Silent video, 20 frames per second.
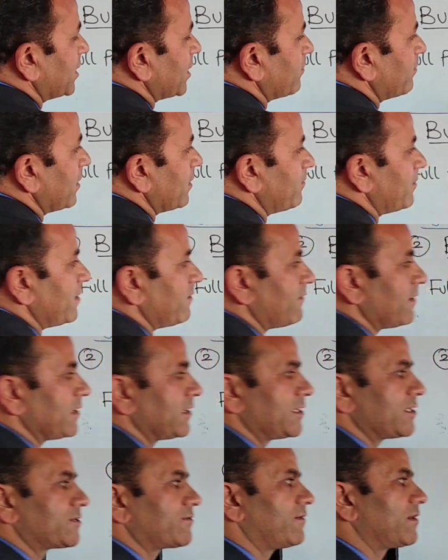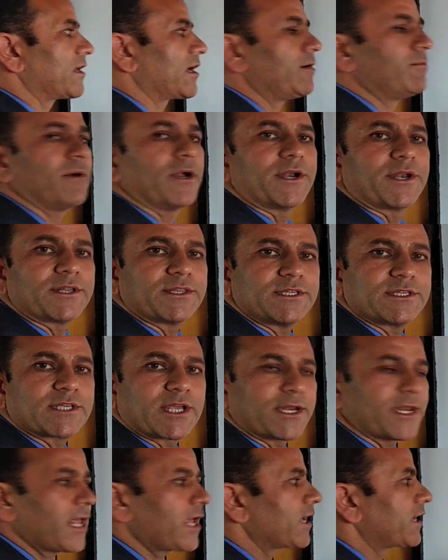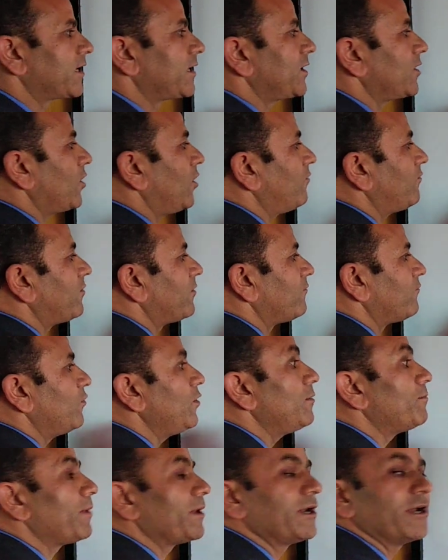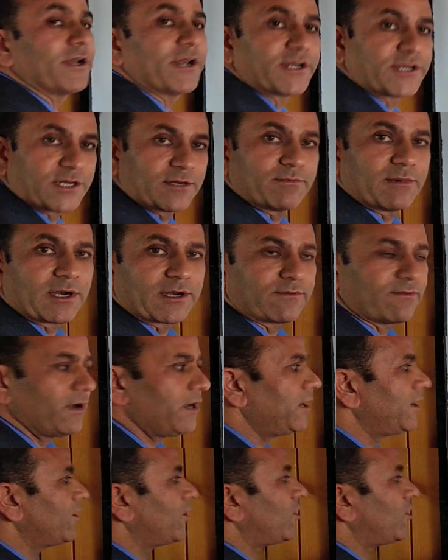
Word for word: double bevel, this will come under this category of full penetration butt weld